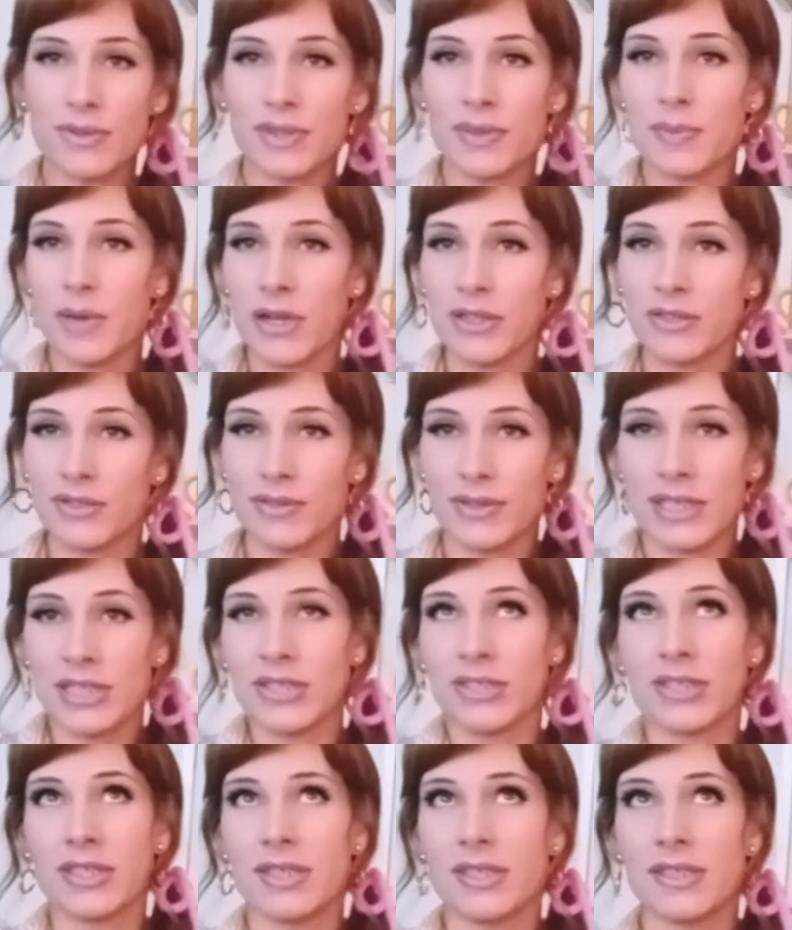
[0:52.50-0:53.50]
some
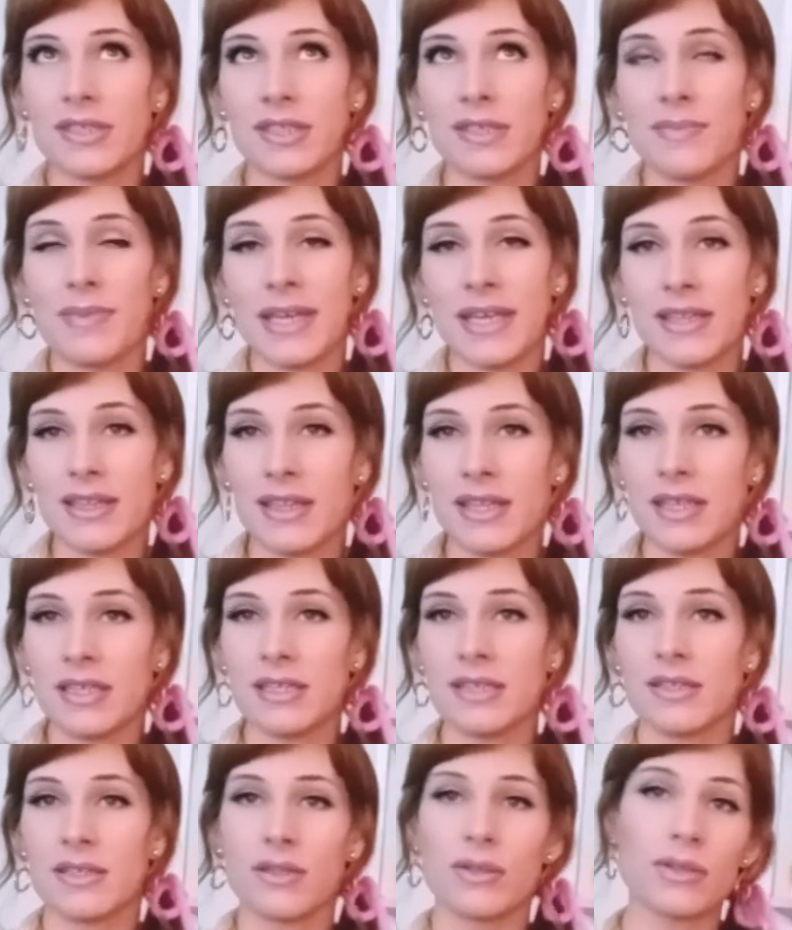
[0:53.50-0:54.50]
alterations to make
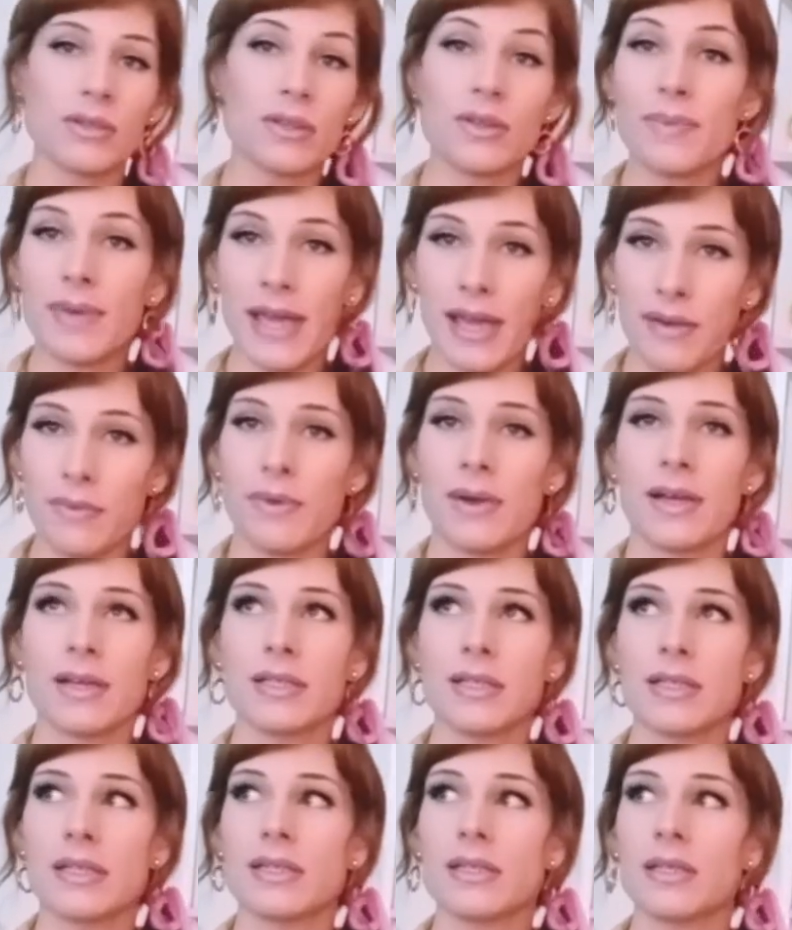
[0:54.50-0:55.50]
this look the way I
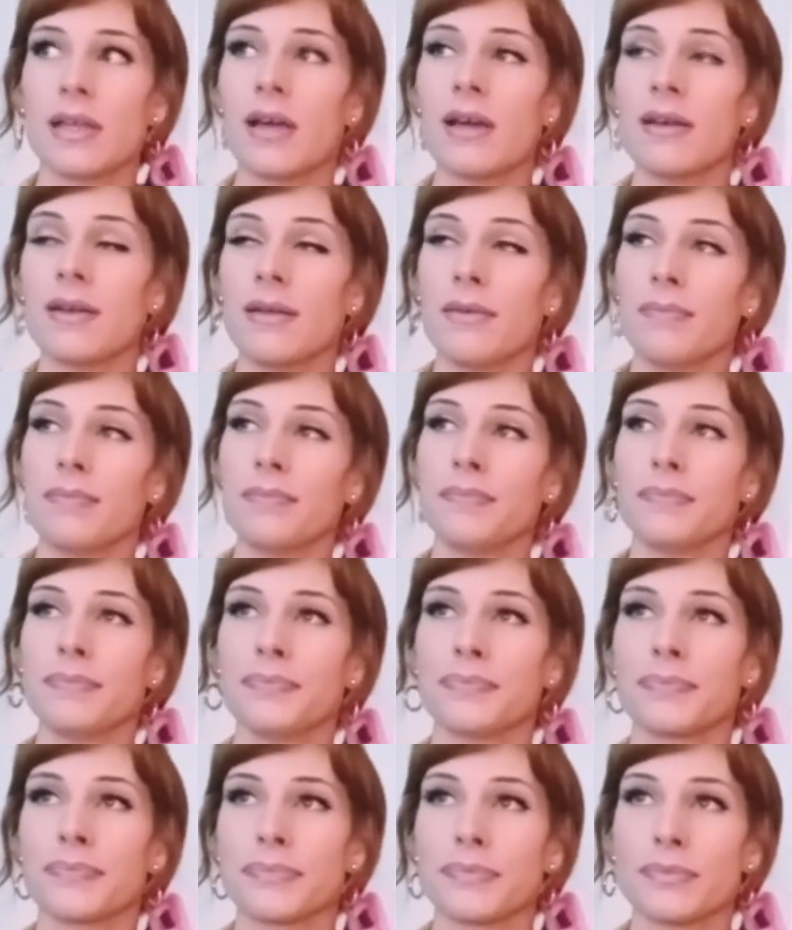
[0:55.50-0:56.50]
want. Um,
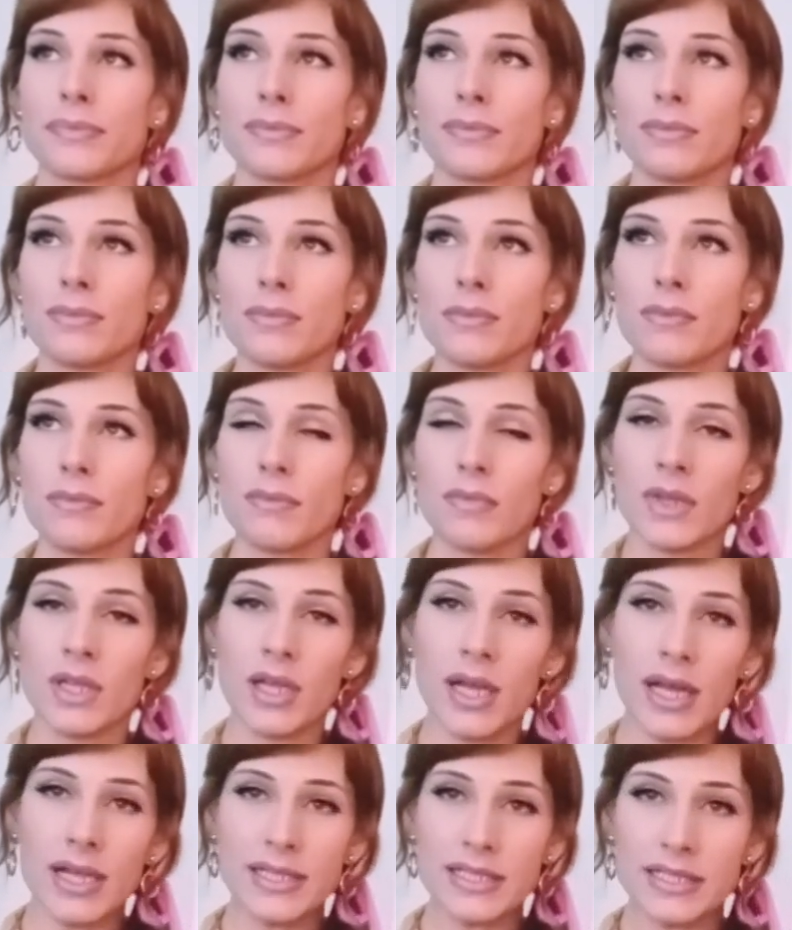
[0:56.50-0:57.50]

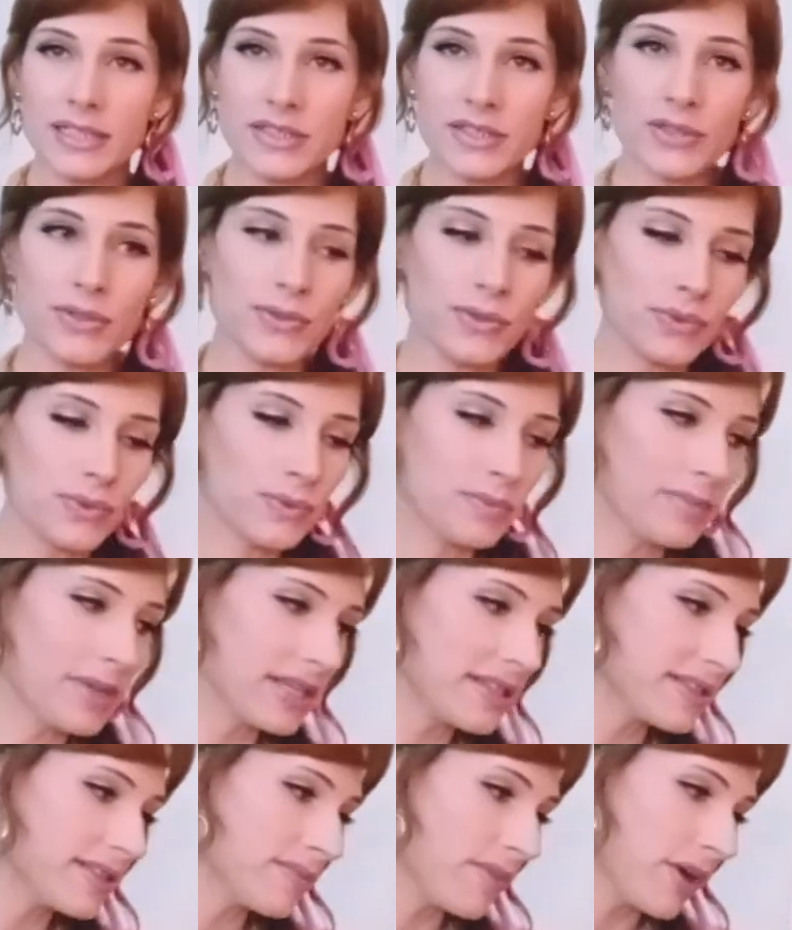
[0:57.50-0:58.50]
I need to make
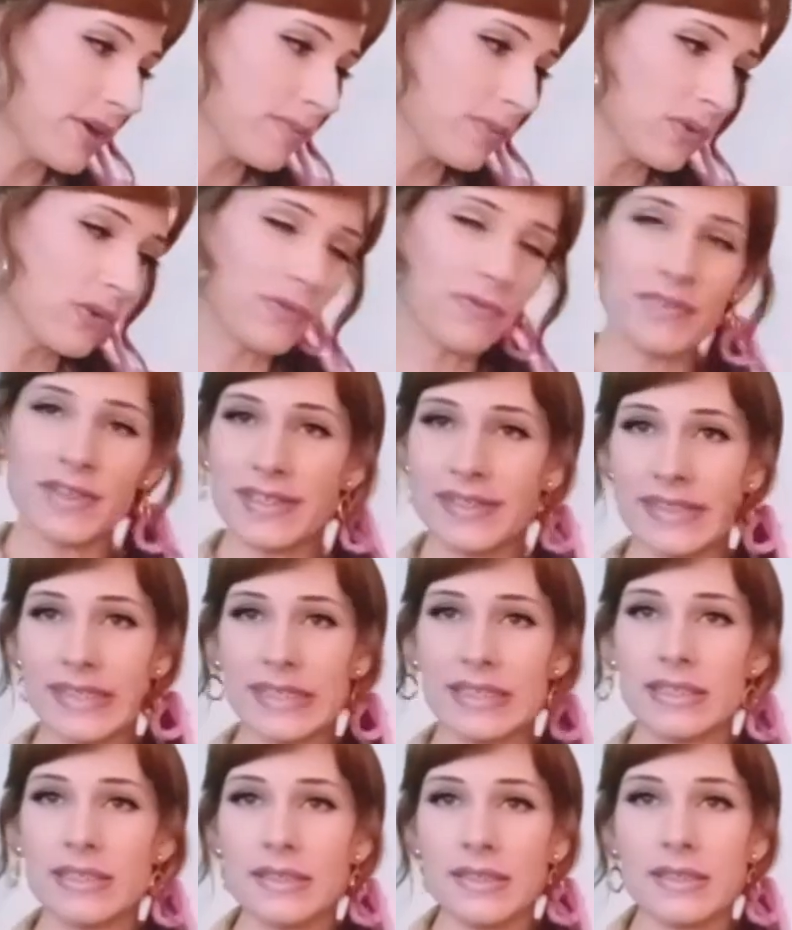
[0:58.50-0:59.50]
some armhole
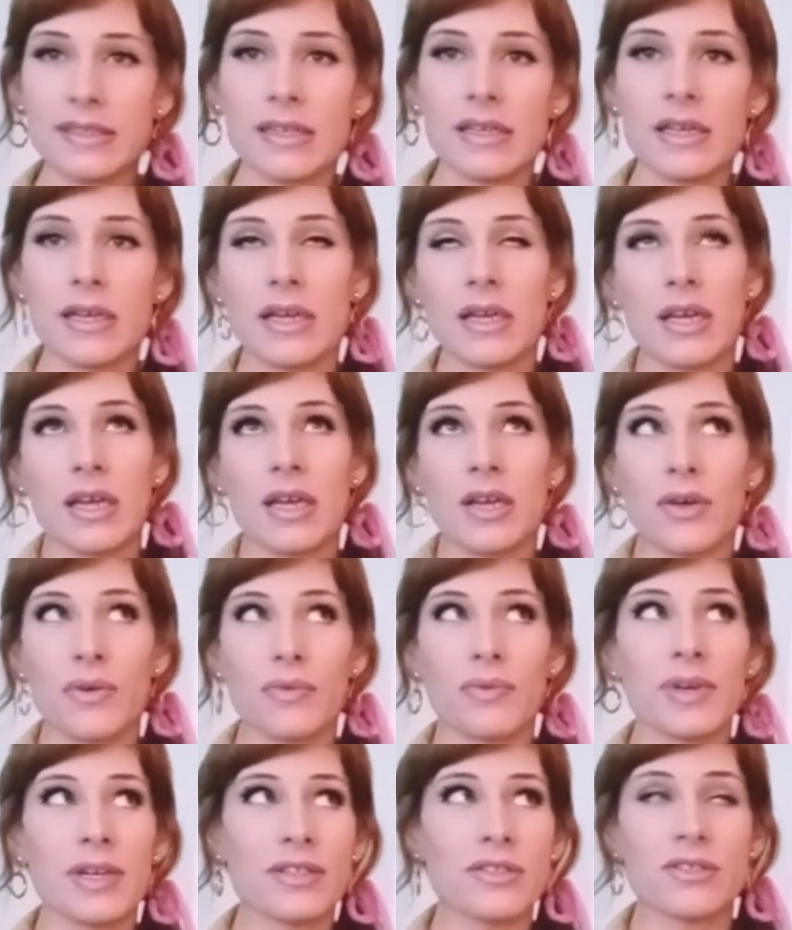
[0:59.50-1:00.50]
facings,
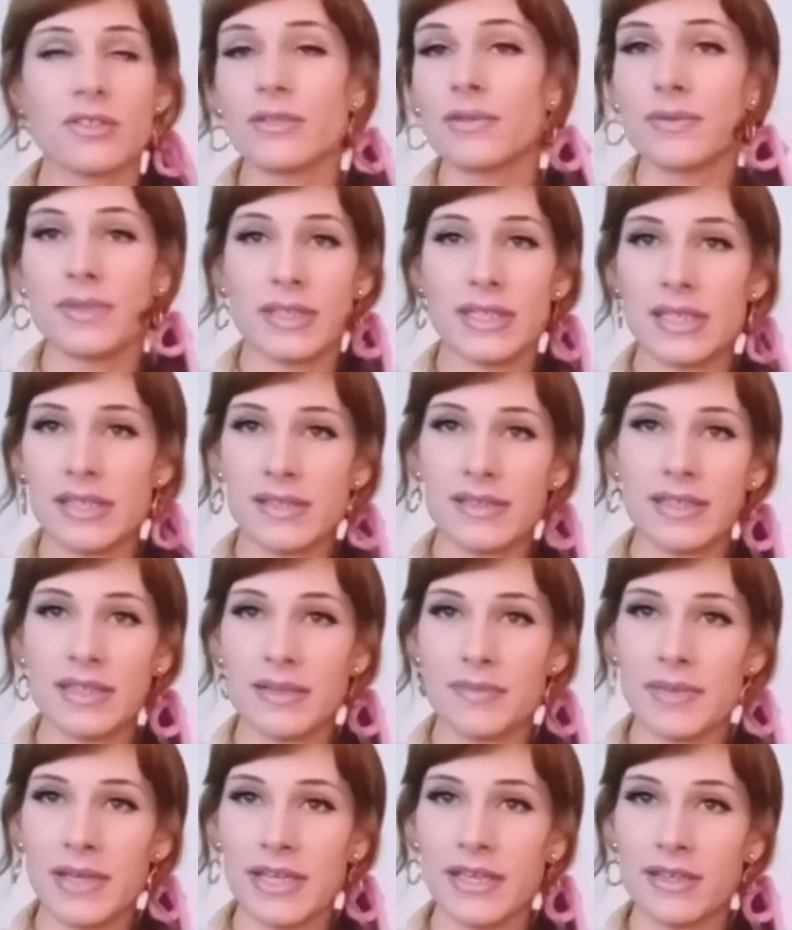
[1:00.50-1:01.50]
which are really easy to
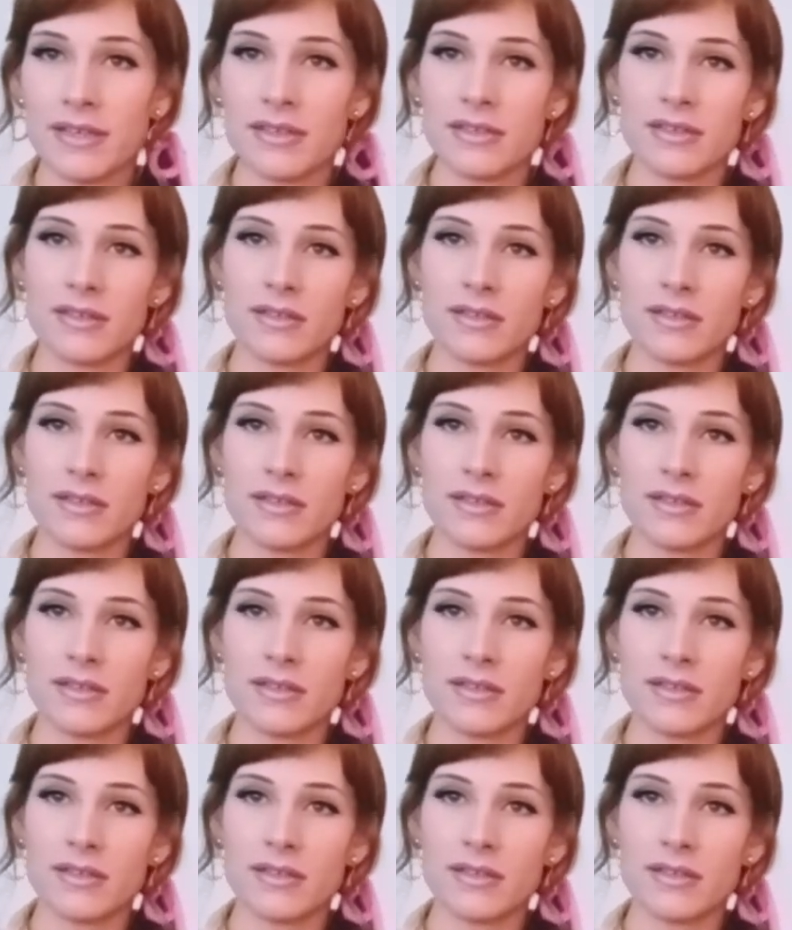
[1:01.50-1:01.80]
make.